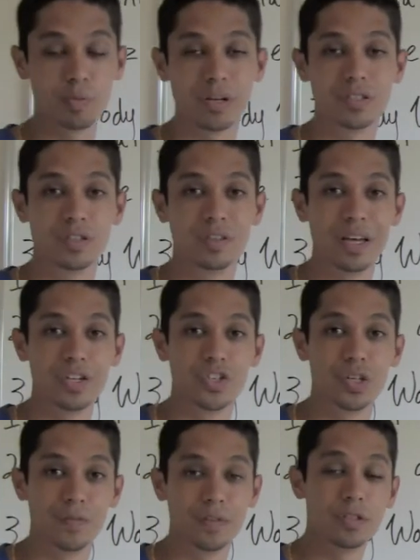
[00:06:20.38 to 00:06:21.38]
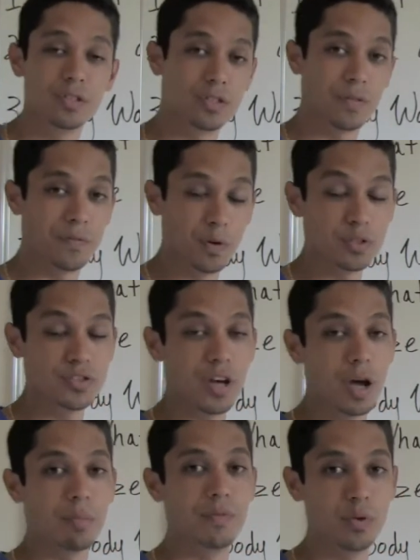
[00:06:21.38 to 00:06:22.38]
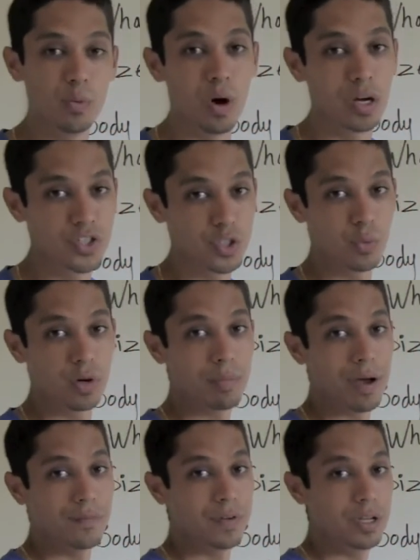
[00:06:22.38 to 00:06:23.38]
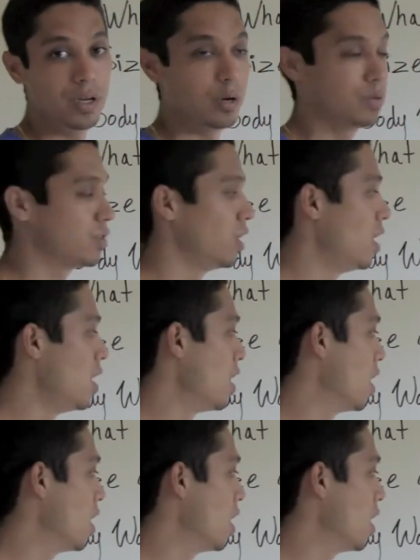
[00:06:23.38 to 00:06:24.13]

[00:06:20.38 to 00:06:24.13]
this presentation. If this is the first time you're watching one of my videos,